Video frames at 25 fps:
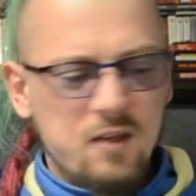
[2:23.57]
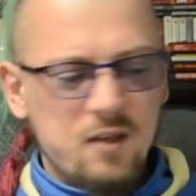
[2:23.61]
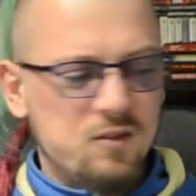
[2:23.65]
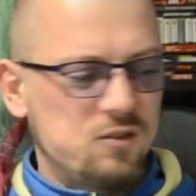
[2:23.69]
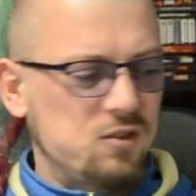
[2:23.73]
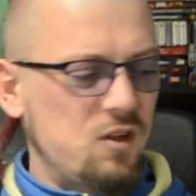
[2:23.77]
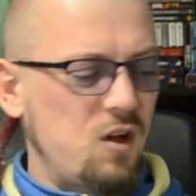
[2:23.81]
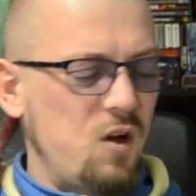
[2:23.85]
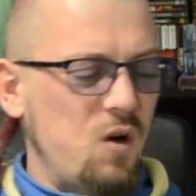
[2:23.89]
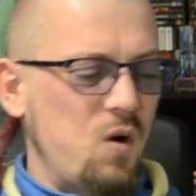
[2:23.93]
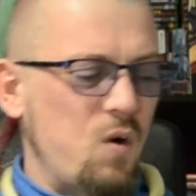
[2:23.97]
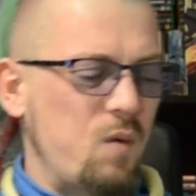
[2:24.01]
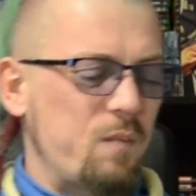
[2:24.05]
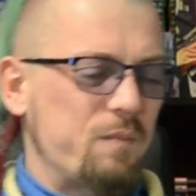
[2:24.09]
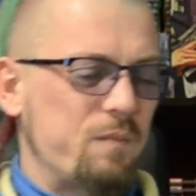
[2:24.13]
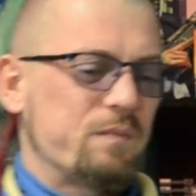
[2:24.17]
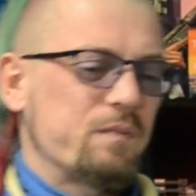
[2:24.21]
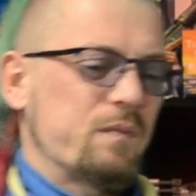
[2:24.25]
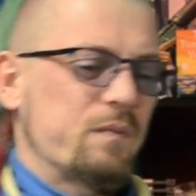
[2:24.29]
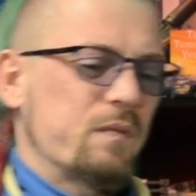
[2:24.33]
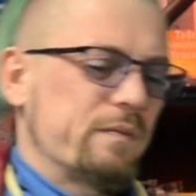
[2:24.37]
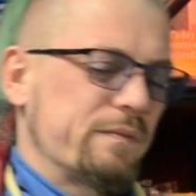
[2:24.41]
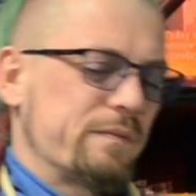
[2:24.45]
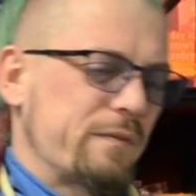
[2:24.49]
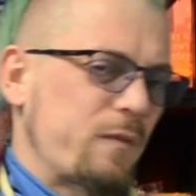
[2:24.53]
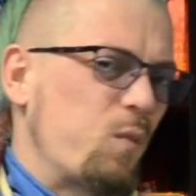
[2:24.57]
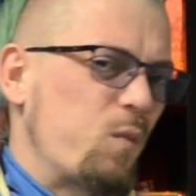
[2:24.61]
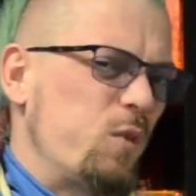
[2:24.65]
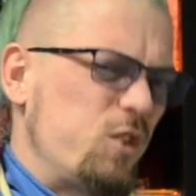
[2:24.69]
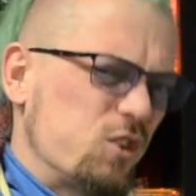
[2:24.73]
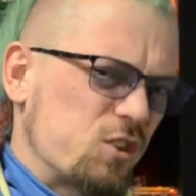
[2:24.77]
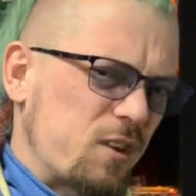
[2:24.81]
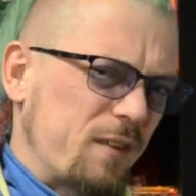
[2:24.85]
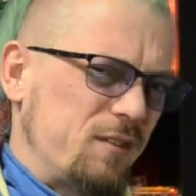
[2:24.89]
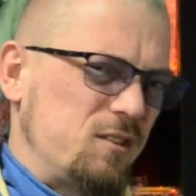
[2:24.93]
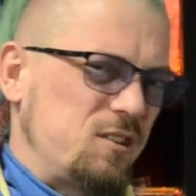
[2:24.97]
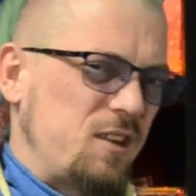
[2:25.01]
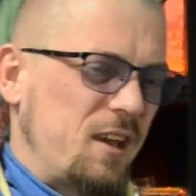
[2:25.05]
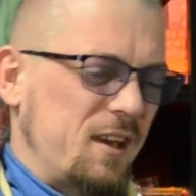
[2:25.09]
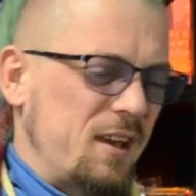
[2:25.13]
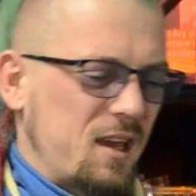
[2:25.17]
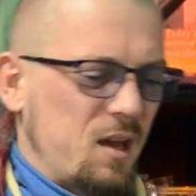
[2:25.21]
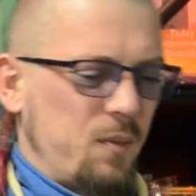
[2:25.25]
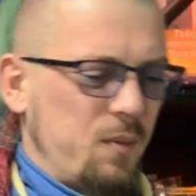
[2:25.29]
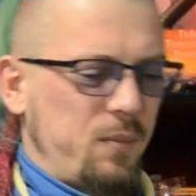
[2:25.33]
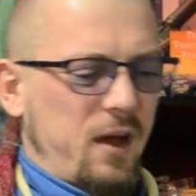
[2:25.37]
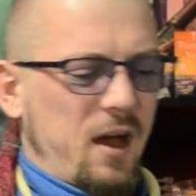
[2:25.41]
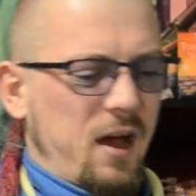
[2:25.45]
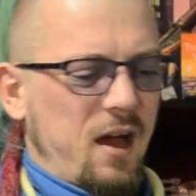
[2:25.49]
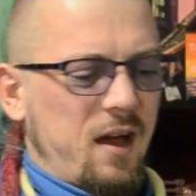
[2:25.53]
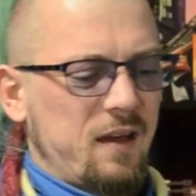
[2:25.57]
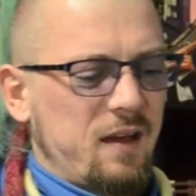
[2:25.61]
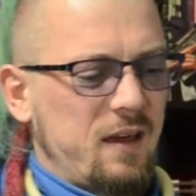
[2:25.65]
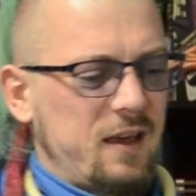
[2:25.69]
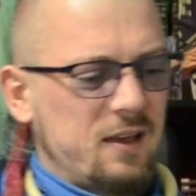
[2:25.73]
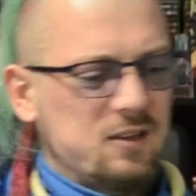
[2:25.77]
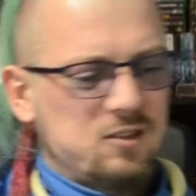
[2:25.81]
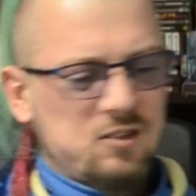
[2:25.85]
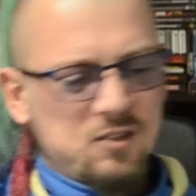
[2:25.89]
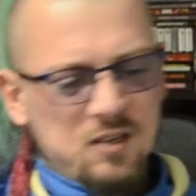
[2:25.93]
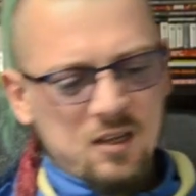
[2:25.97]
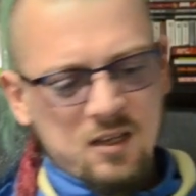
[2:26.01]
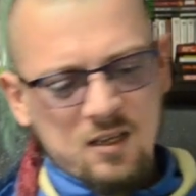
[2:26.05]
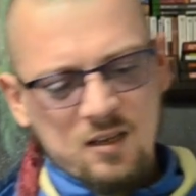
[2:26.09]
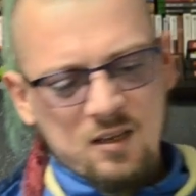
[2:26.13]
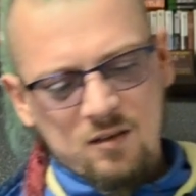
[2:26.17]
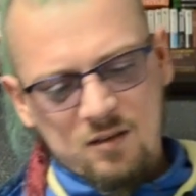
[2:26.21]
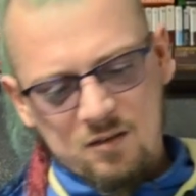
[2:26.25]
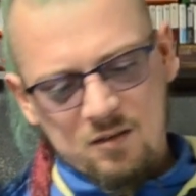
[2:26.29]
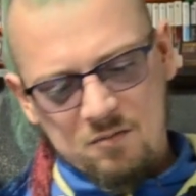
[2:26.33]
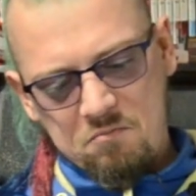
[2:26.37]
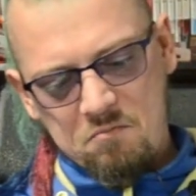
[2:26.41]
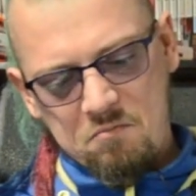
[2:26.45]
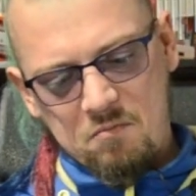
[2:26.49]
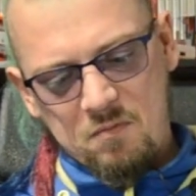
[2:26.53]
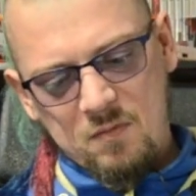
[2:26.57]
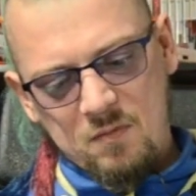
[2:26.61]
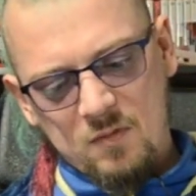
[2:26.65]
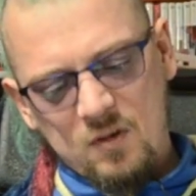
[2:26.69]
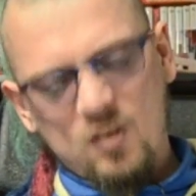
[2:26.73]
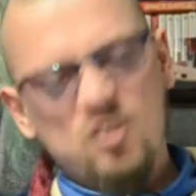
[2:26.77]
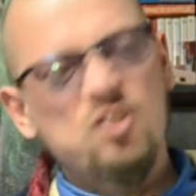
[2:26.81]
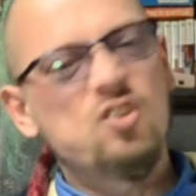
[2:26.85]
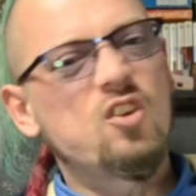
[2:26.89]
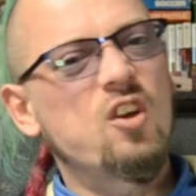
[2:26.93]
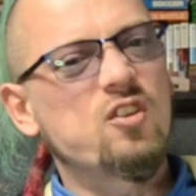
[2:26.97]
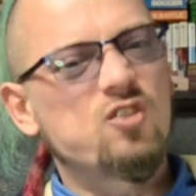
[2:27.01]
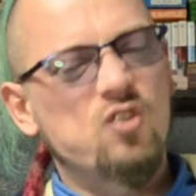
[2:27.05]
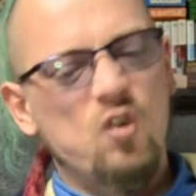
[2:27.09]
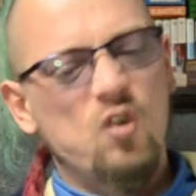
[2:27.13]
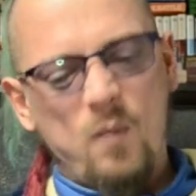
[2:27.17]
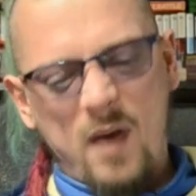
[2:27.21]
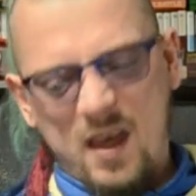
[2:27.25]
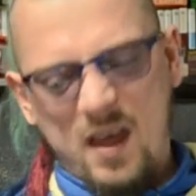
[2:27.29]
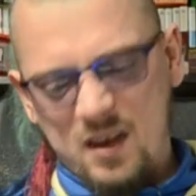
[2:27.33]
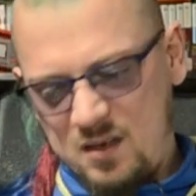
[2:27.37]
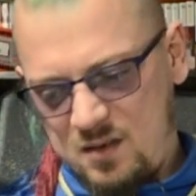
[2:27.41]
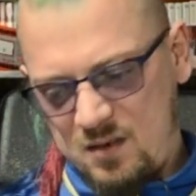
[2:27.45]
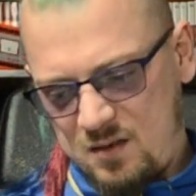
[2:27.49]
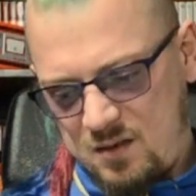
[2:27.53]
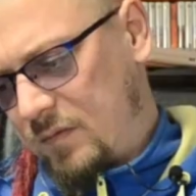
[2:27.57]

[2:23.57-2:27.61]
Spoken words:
So we'll just have to take it apart. It's not so bad.